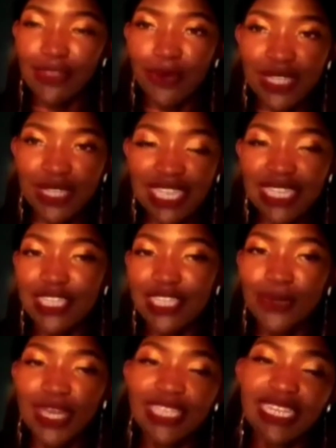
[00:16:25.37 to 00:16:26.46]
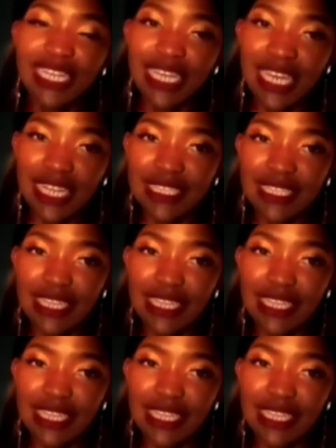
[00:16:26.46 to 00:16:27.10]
worse the situation gets.